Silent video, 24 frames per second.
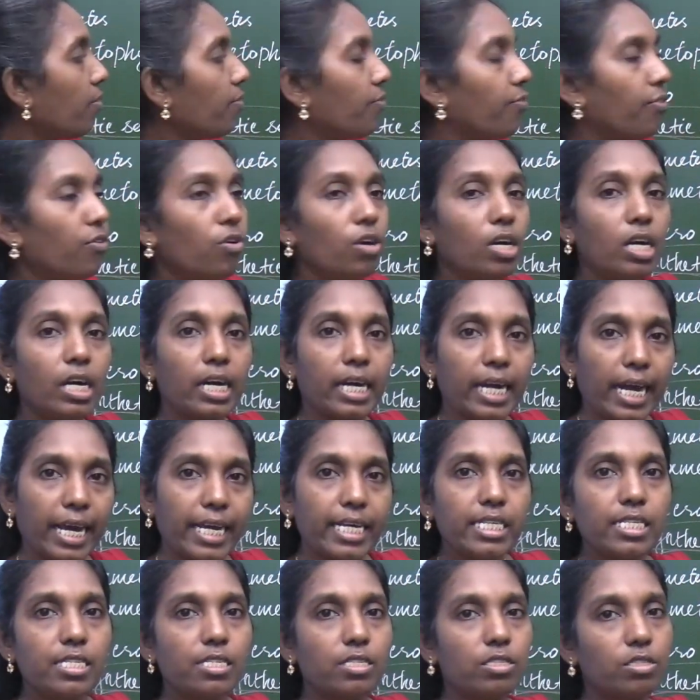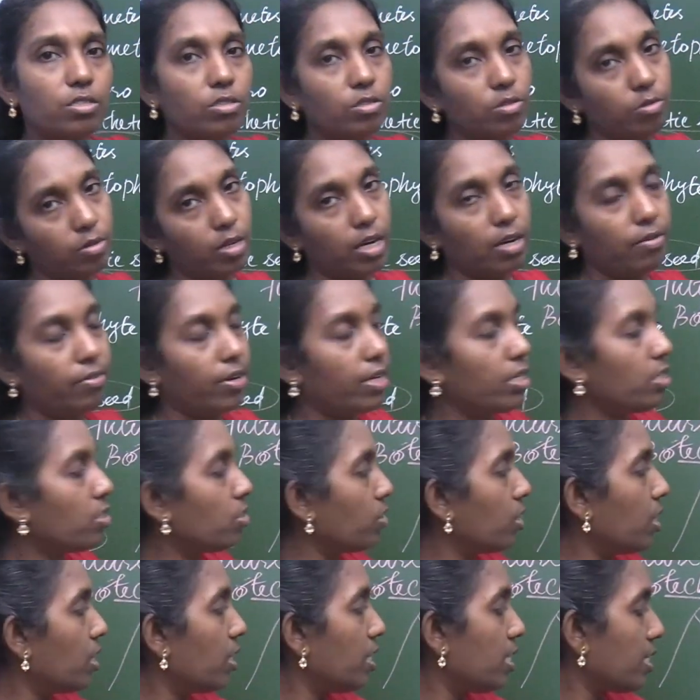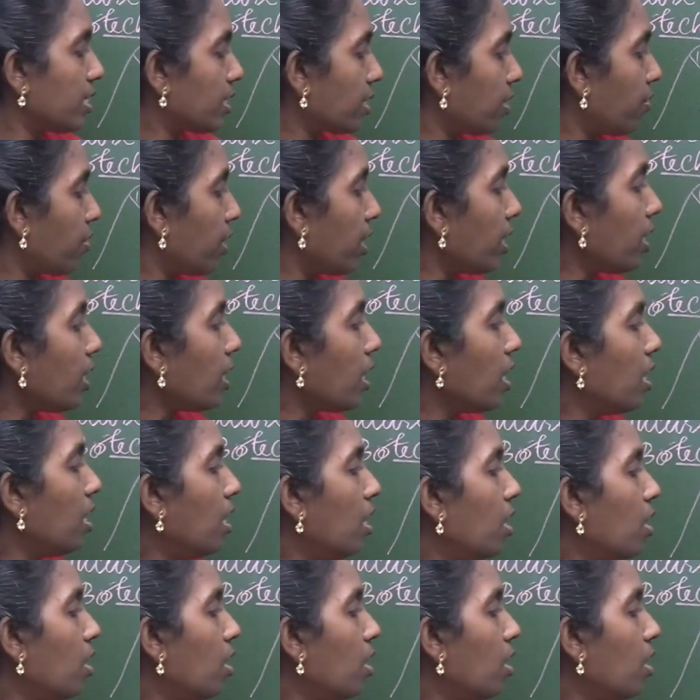full rights to given to the discoverer.